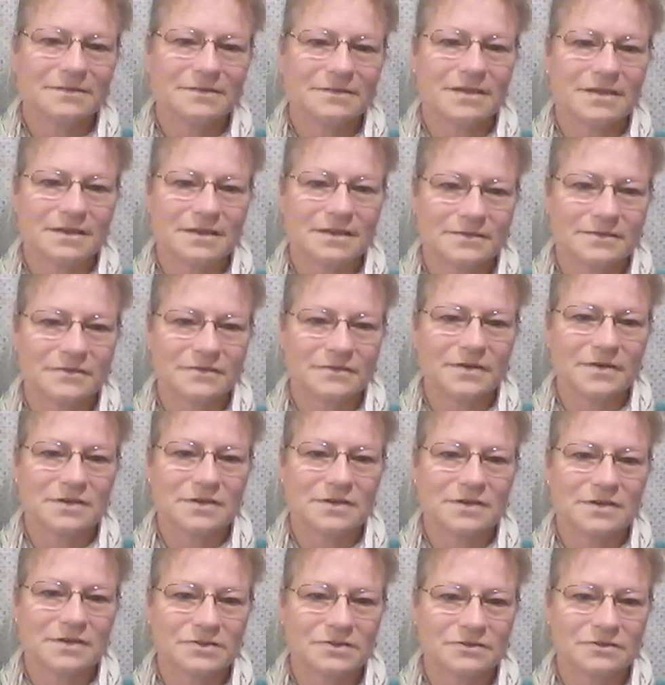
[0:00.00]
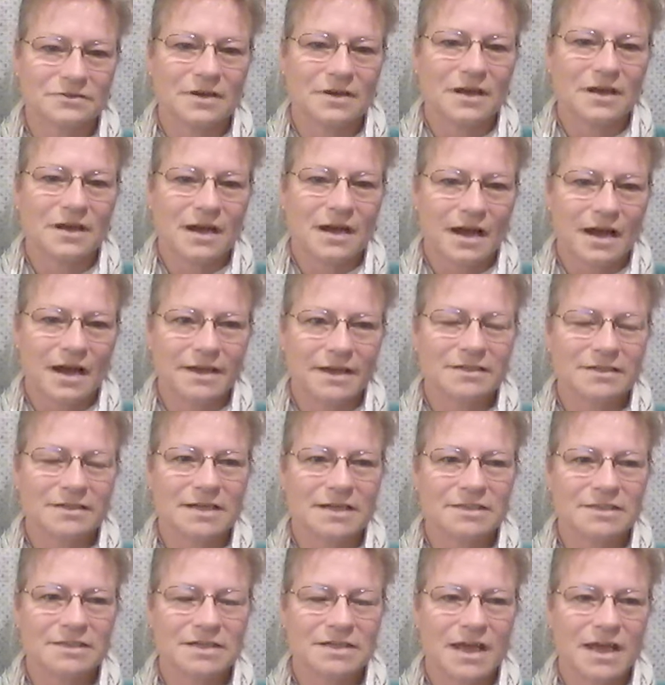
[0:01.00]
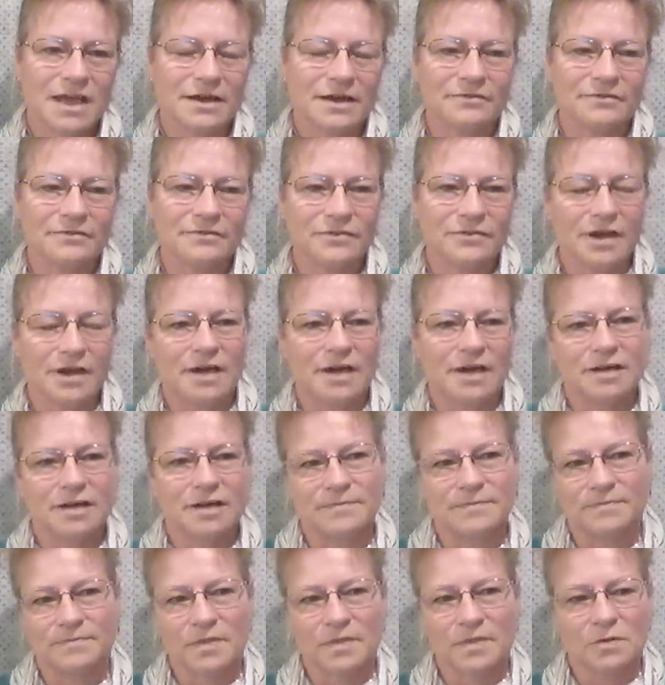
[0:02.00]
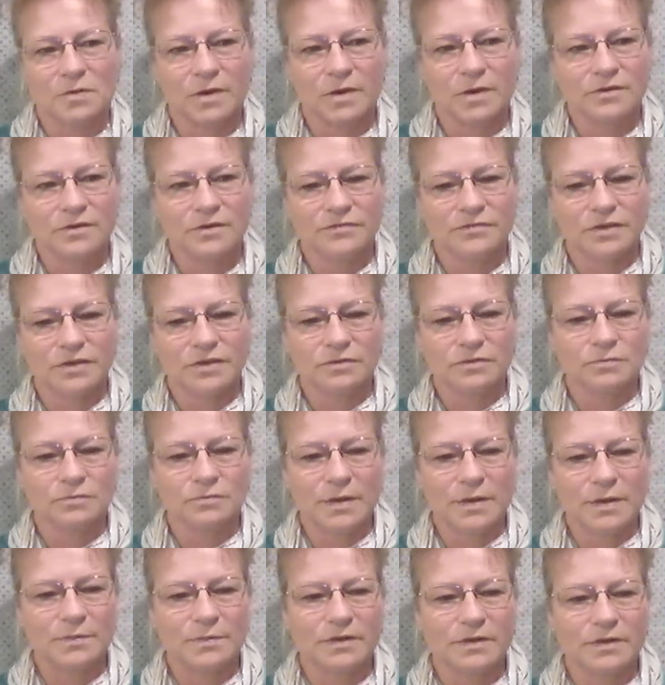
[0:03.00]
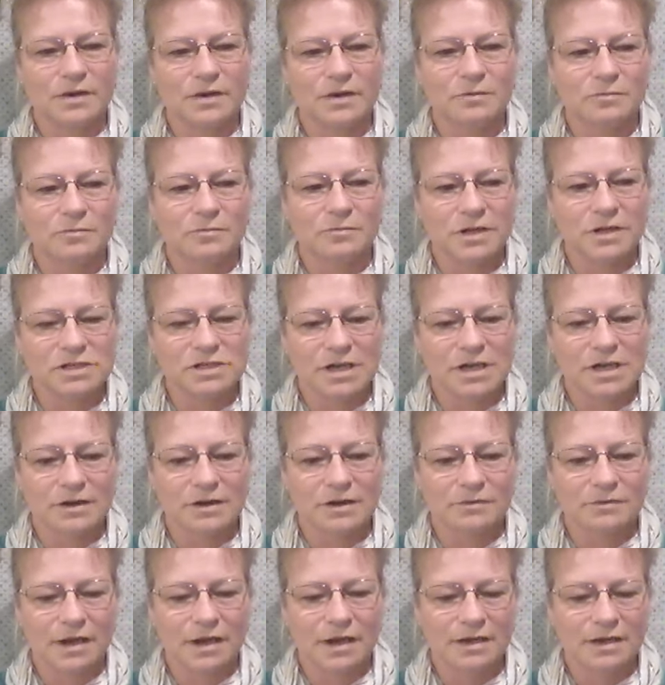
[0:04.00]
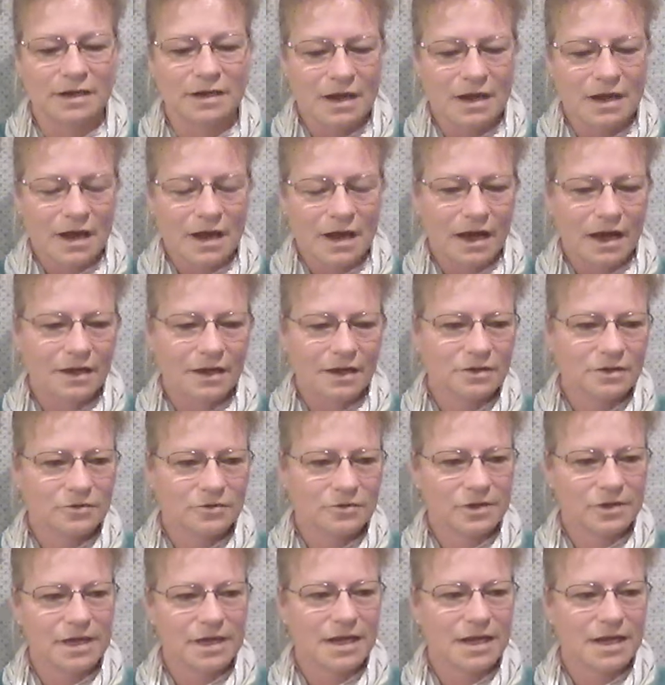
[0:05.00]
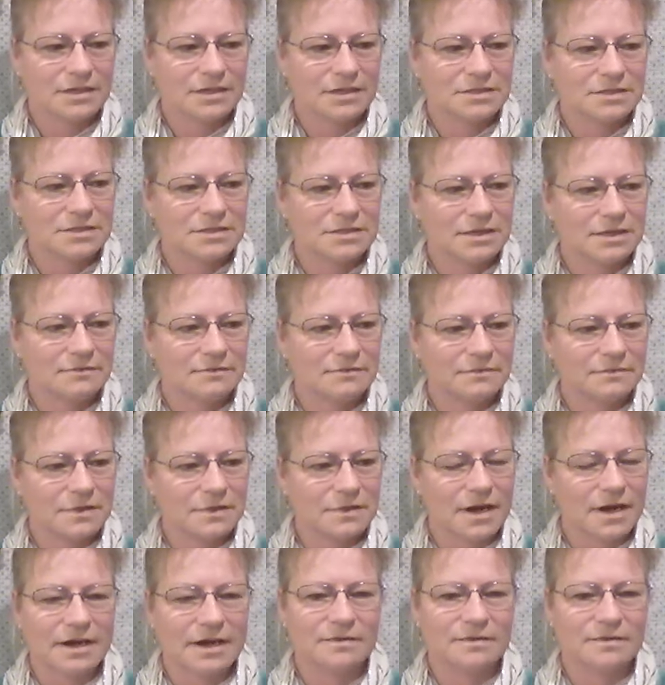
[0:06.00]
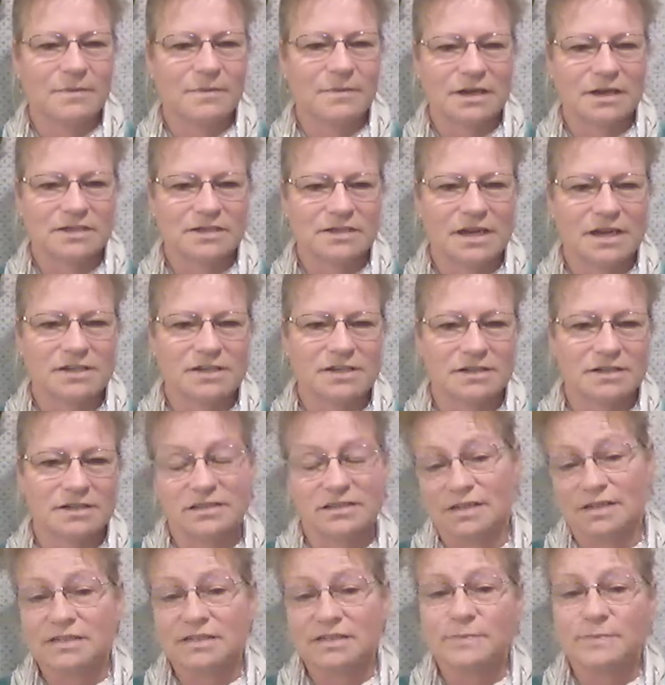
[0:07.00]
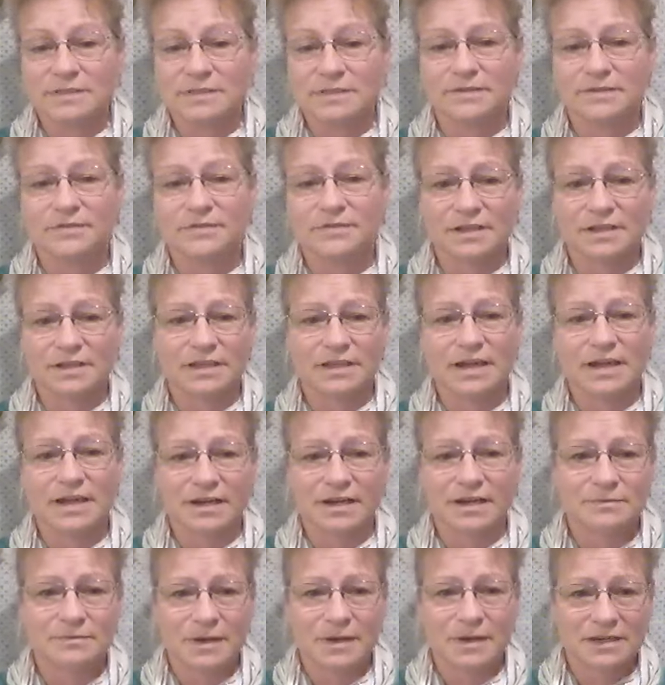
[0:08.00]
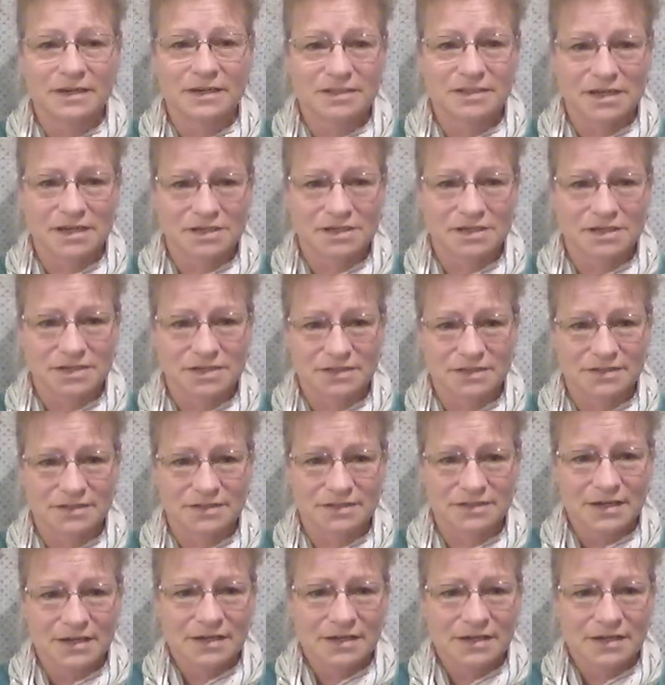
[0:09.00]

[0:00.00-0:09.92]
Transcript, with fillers: that is very true. I tend to have um, quite a few people that'll reach out and I'll create guided meditations, like specifically guided meditations.